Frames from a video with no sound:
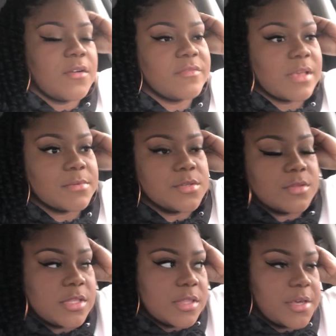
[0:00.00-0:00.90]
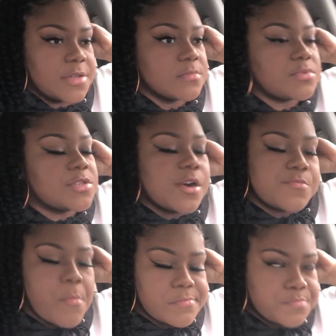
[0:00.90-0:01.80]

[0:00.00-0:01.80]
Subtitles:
I don't have time to do anything. So